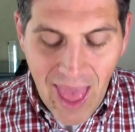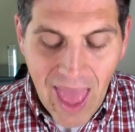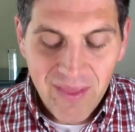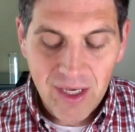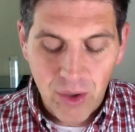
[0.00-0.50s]

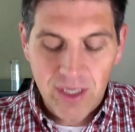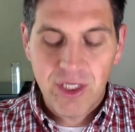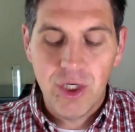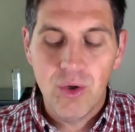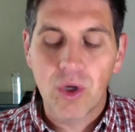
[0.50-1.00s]
and then unit
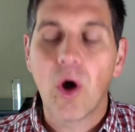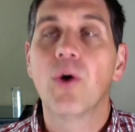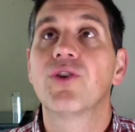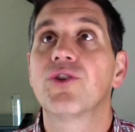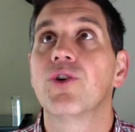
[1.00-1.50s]
two
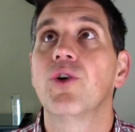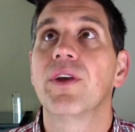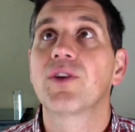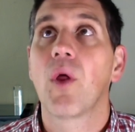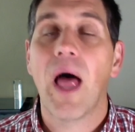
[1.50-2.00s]
goes through
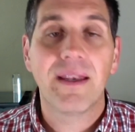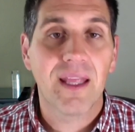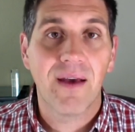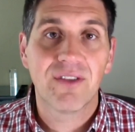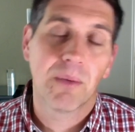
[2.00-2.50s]
this whole
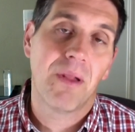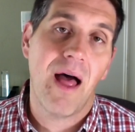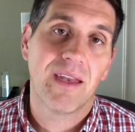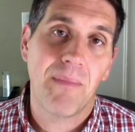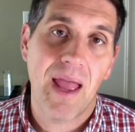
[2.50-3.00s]
idea of supply
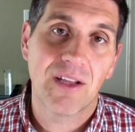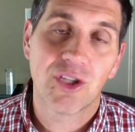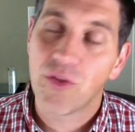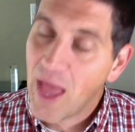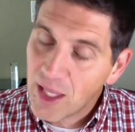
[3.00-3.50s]
and demand.
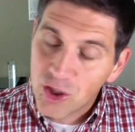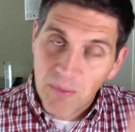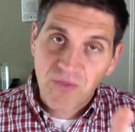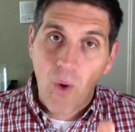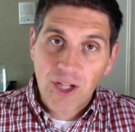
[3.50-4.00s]
So thank you so
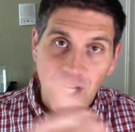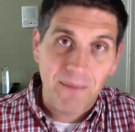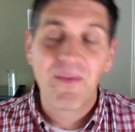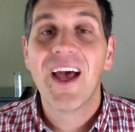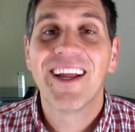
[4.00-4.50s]
much for watching.
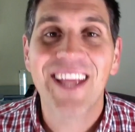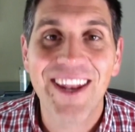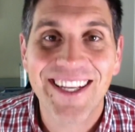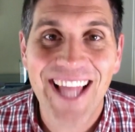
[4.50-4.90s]
Until next